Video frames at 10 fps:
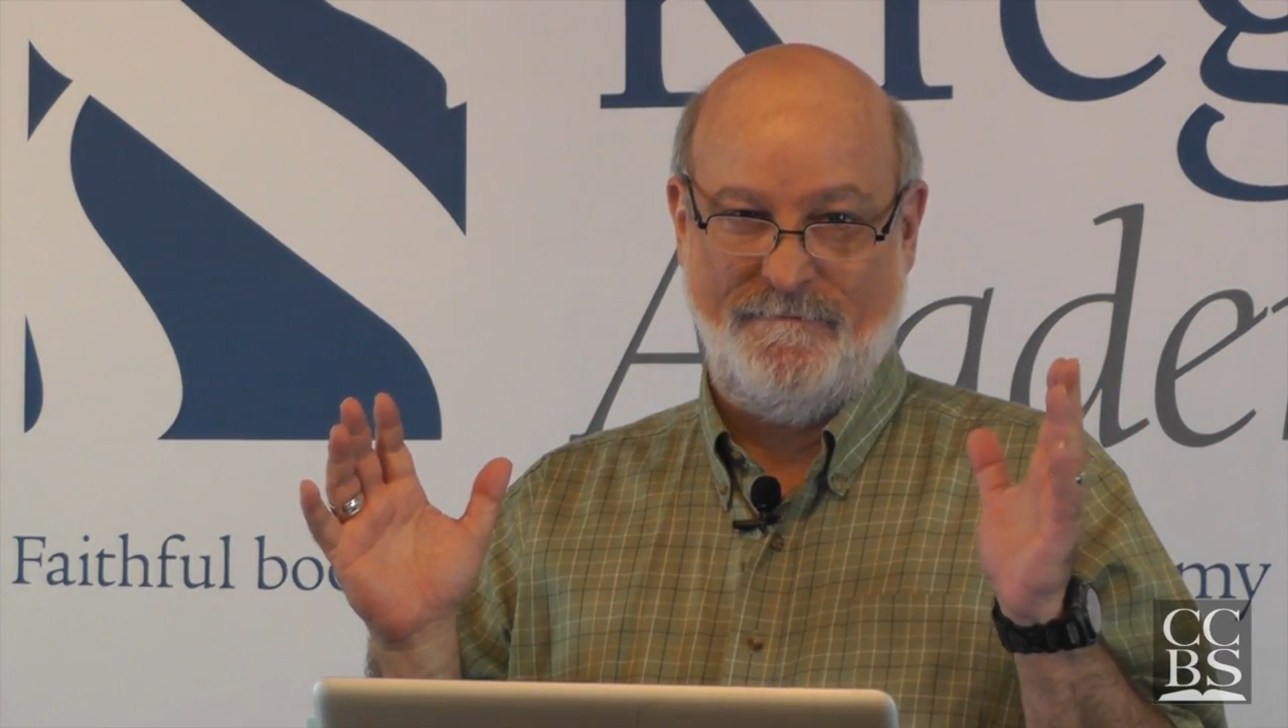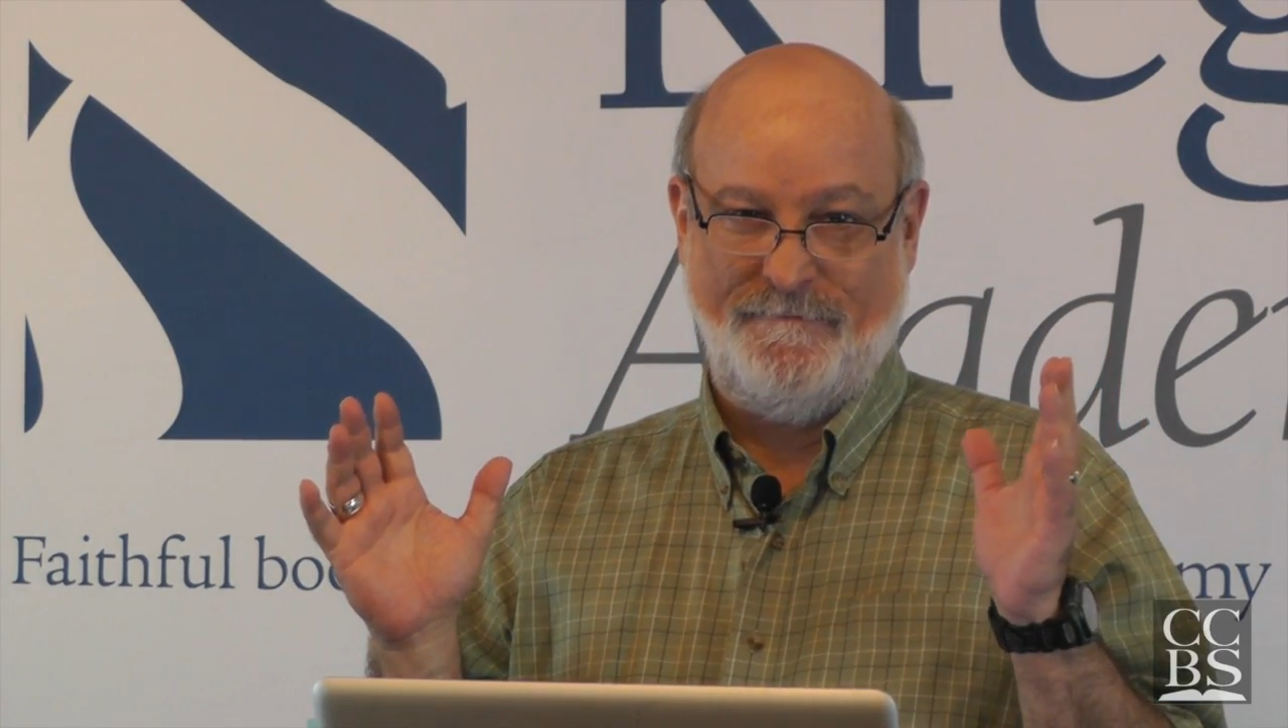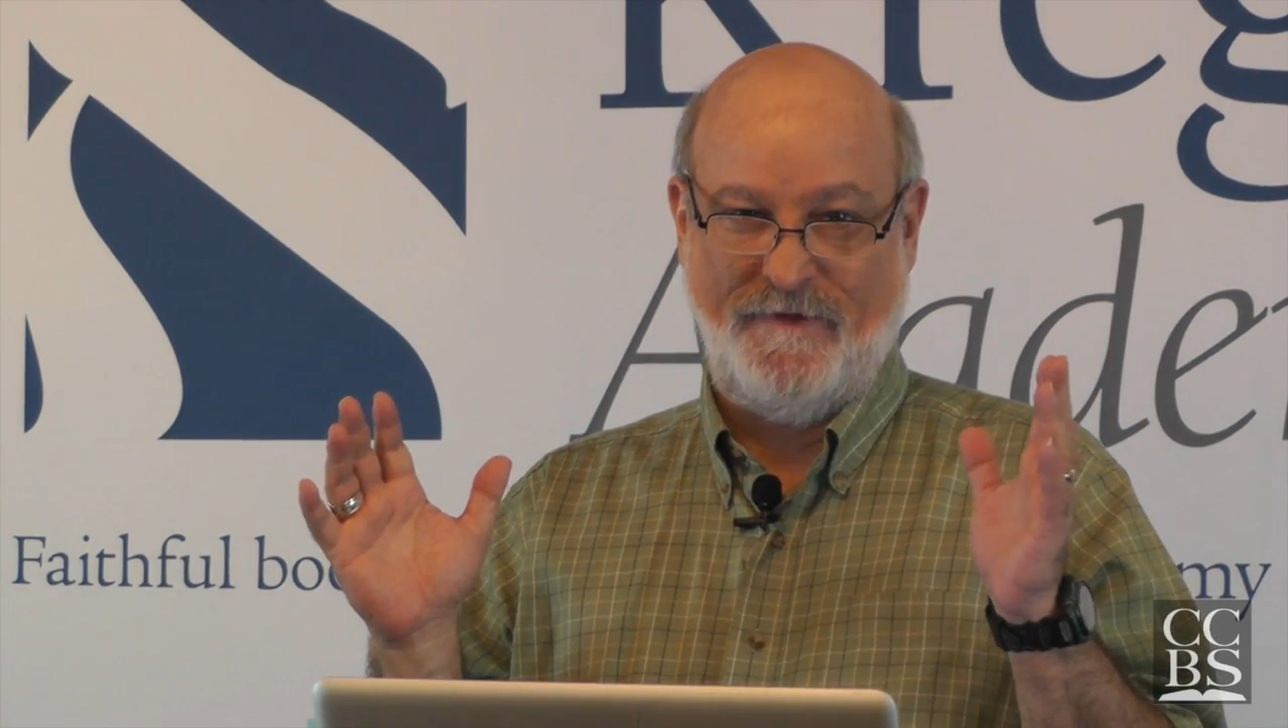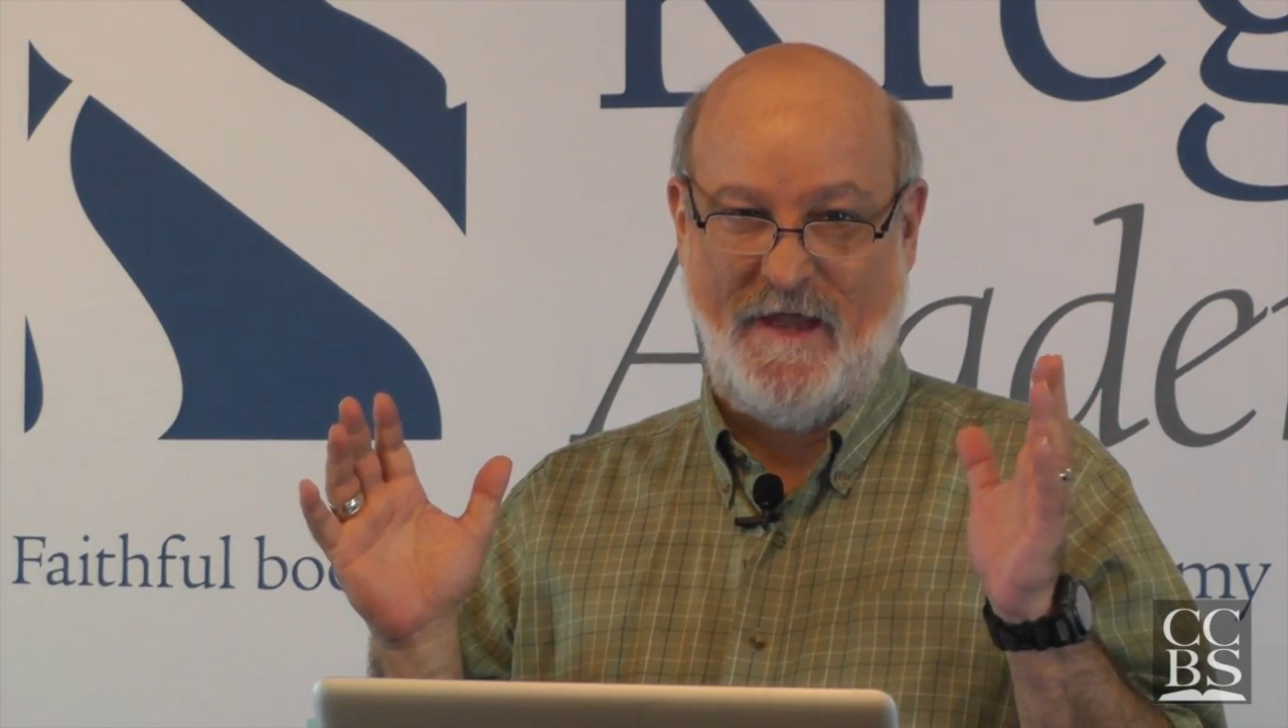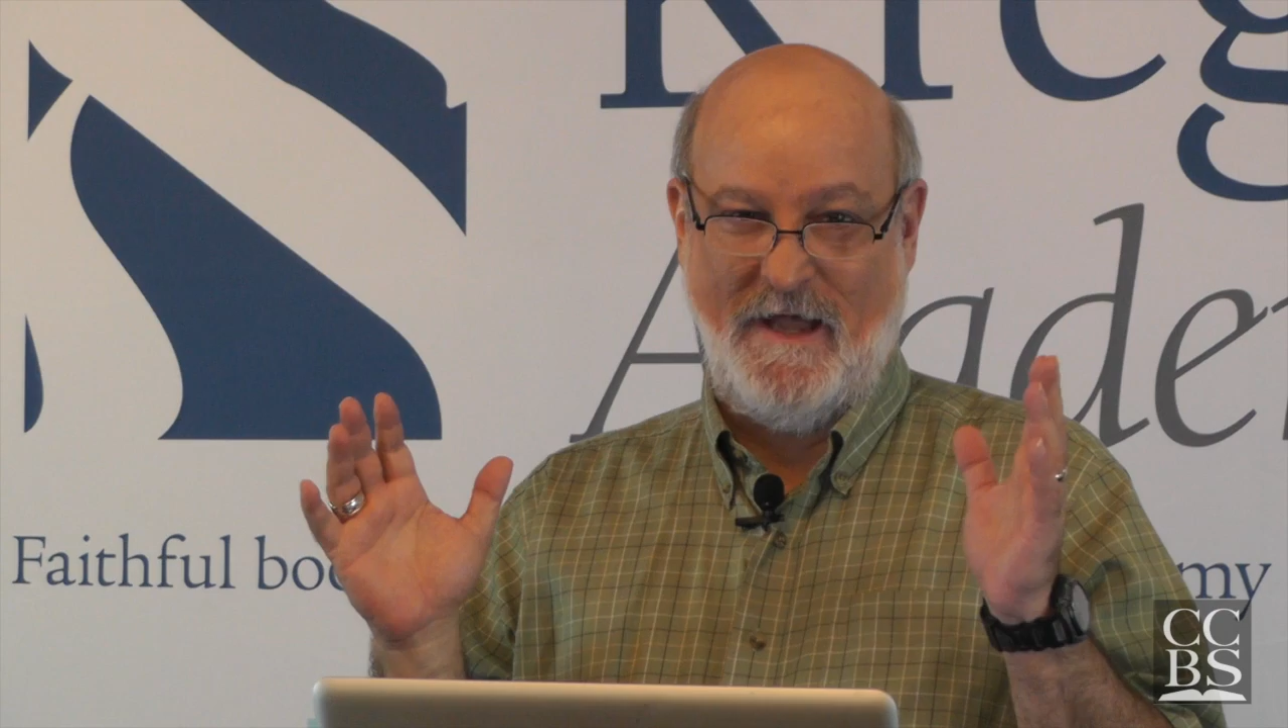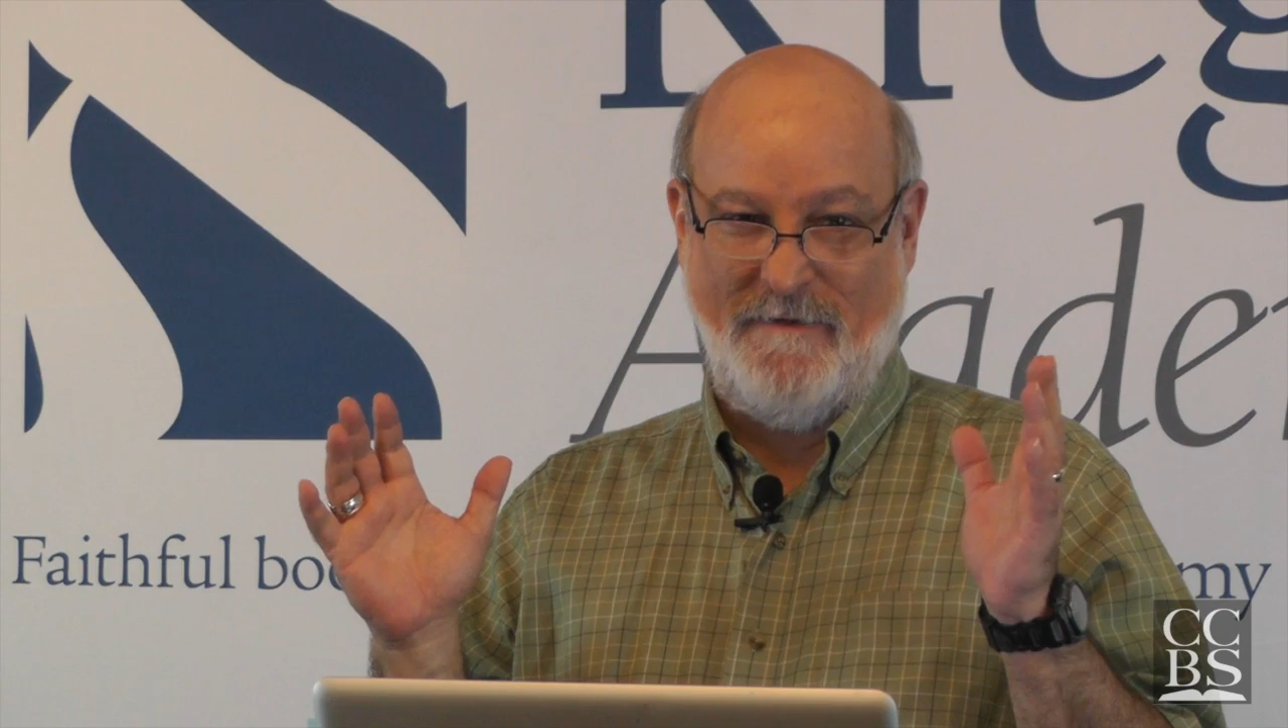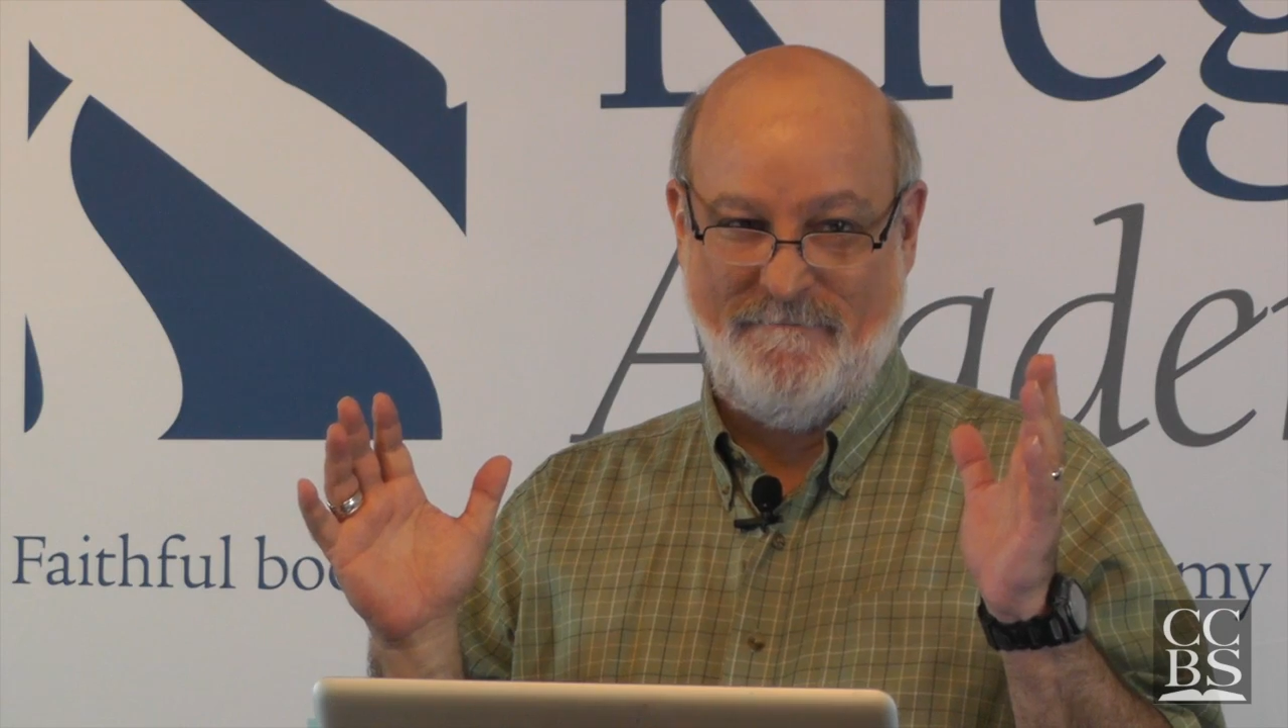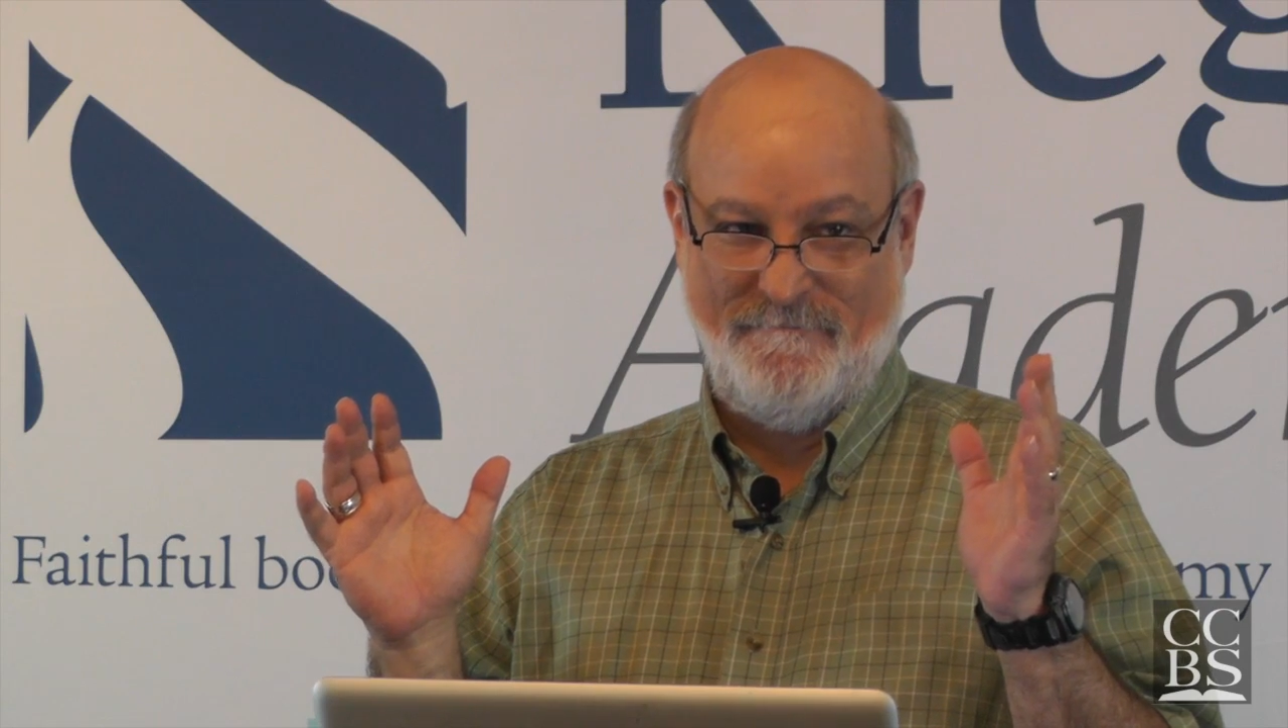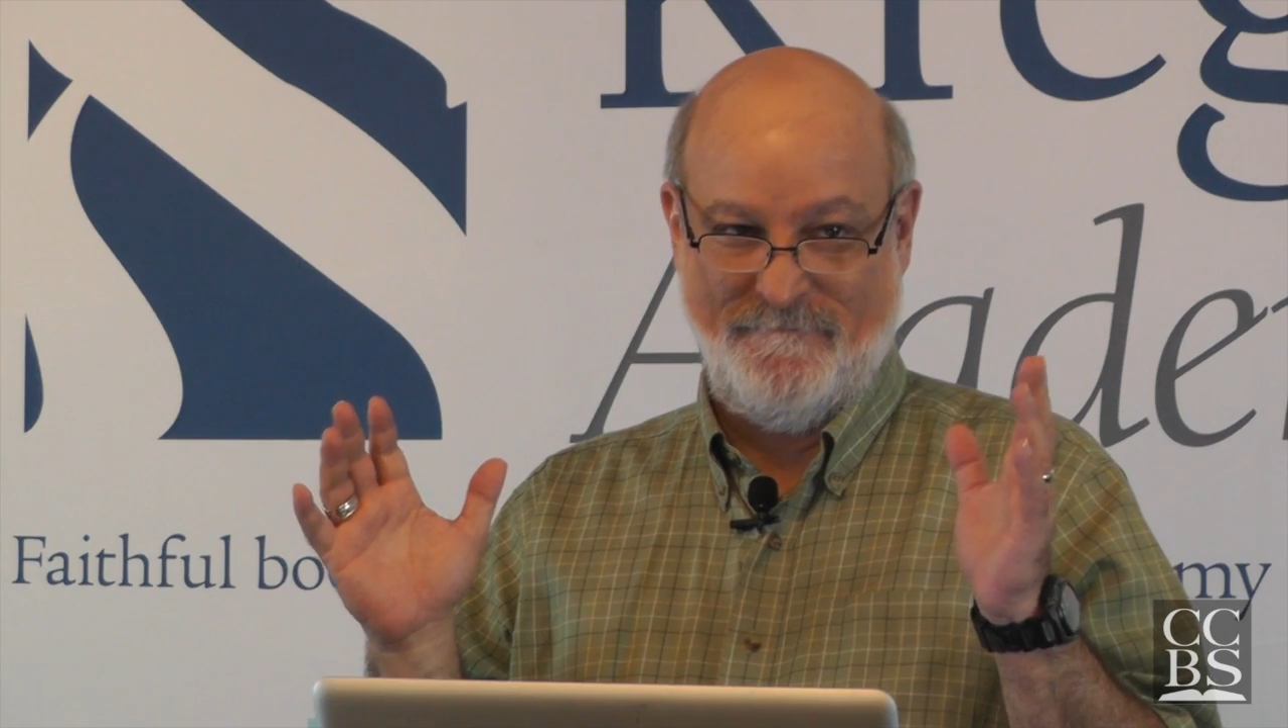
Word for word: Okay?